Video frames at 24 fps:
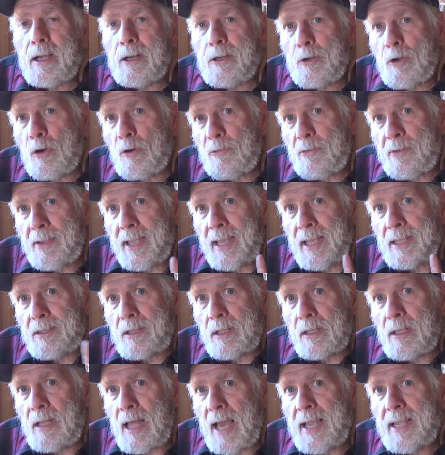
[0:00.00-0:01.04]
don't forget
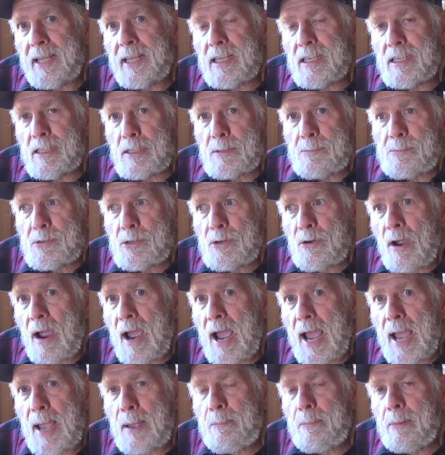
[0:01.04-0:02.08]
to like and
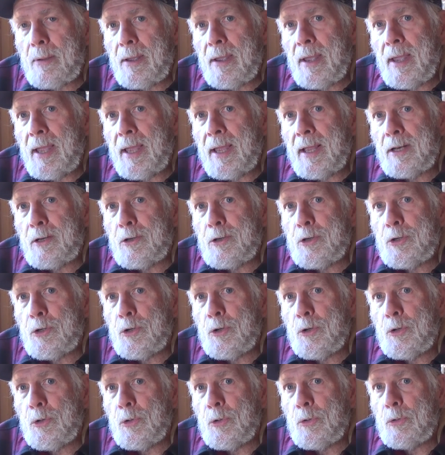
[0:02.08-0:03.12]
subscribe and
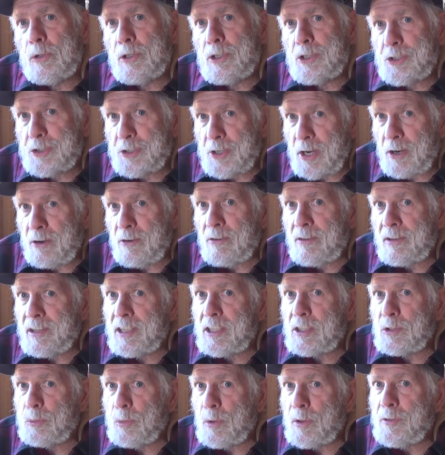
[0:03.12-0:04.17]
to share
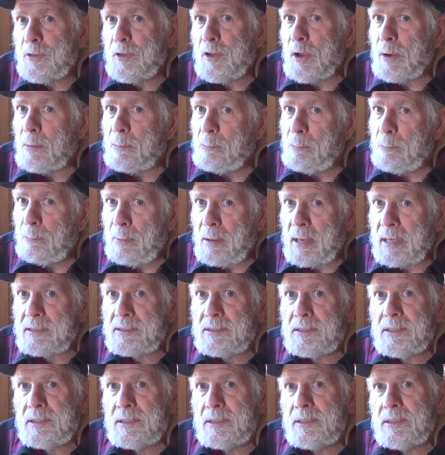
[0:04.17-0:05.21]
this with your
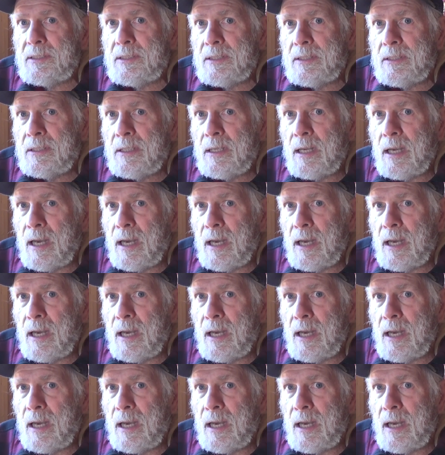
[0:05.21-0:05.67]
bestest